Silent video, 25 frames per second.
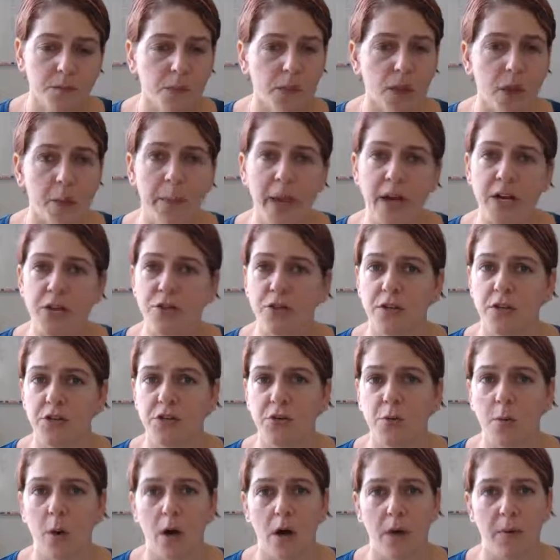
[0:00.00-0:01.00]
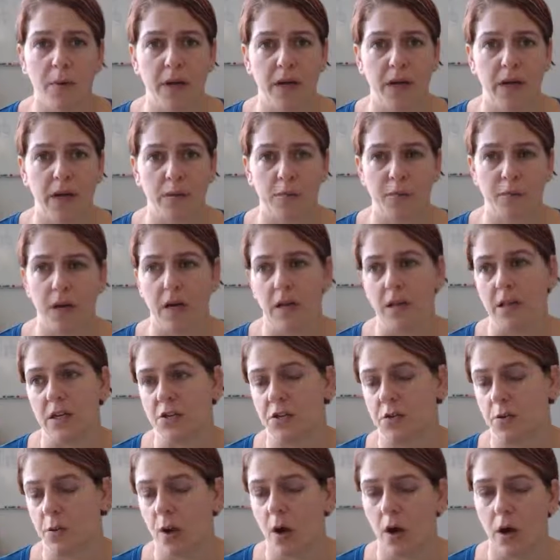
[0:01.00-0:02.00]
make sure that you are making money,
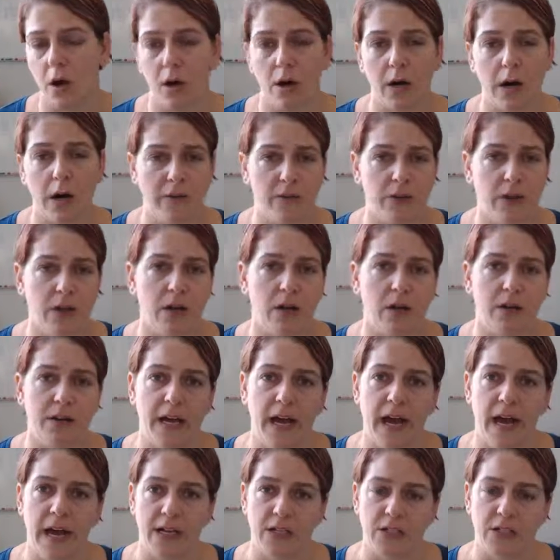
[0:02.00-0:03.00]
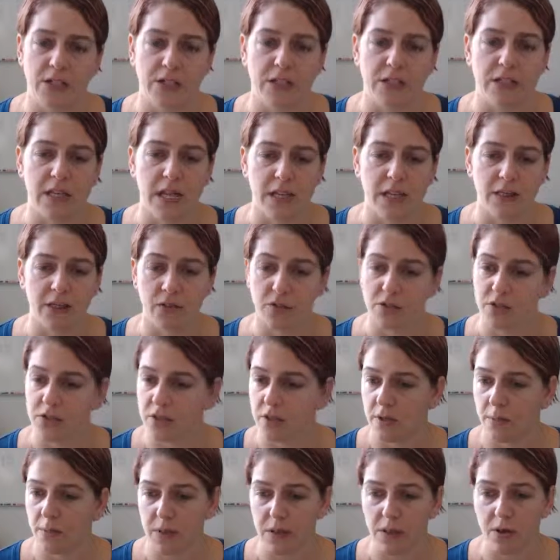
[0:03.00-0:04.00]
that you are having call to actions, that there's
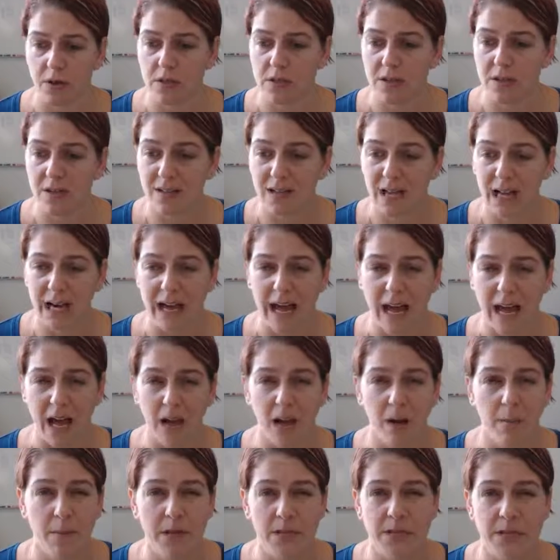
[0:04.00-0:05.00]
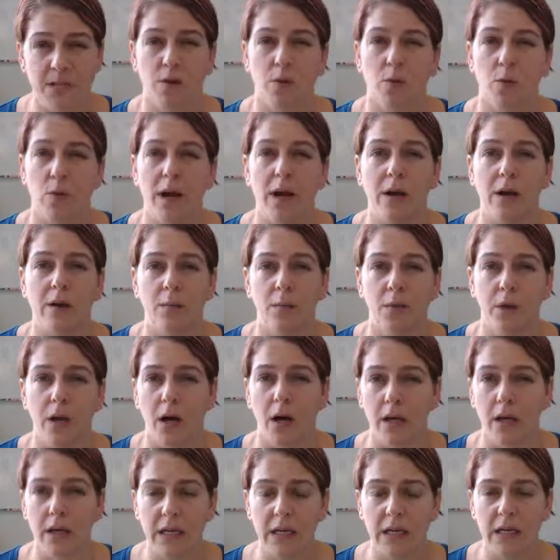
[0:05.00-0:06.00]
a lot of elements around
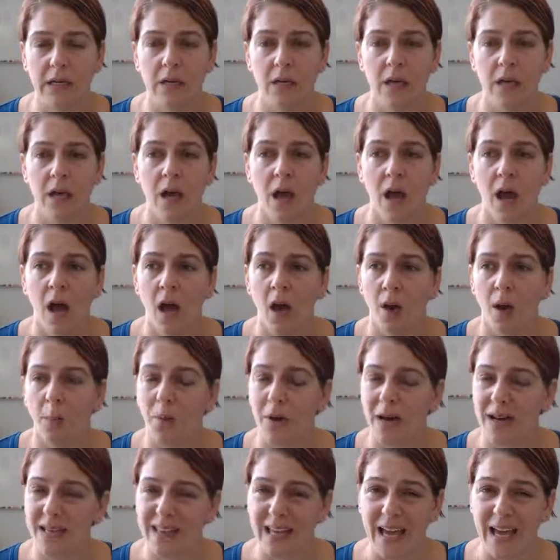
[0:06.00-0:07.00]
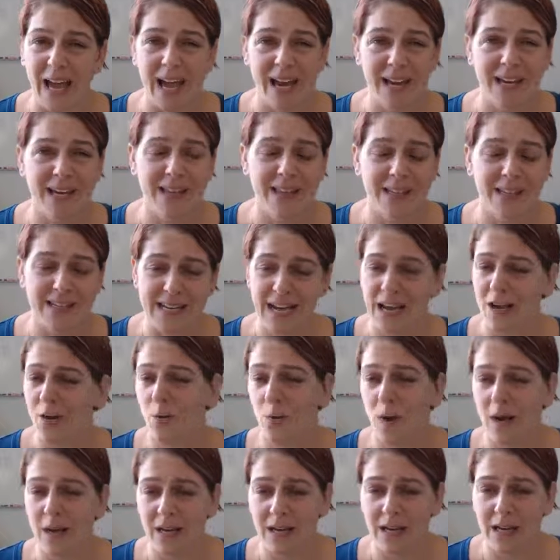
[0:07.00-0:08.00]
blogging. But at the end of the day,
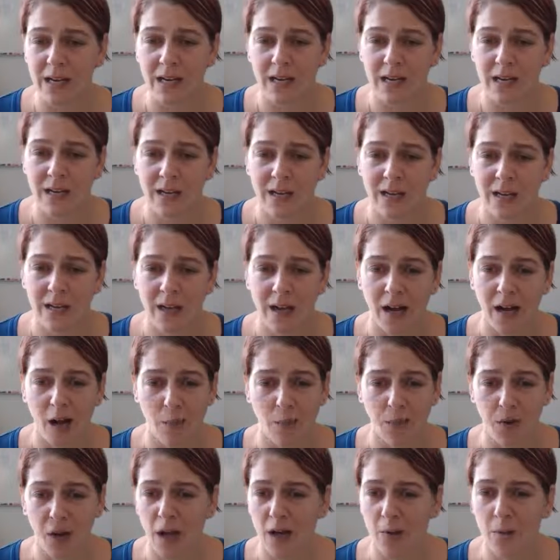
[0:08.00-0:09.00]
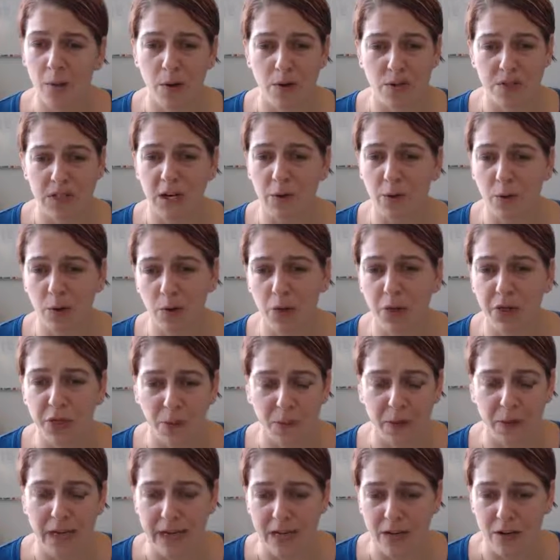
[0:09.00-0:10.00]
Wendy, a blog post I wrote
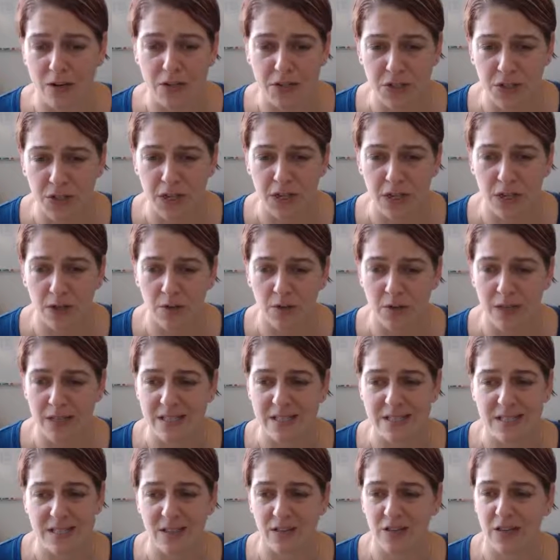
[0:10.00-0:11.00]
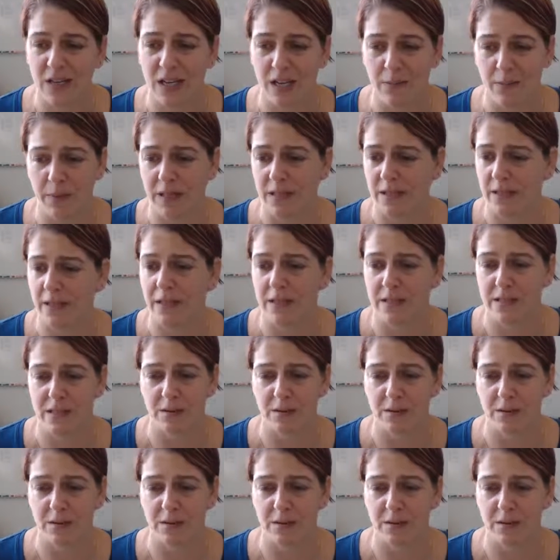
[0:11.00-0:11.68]
3 years ago is still getting me leads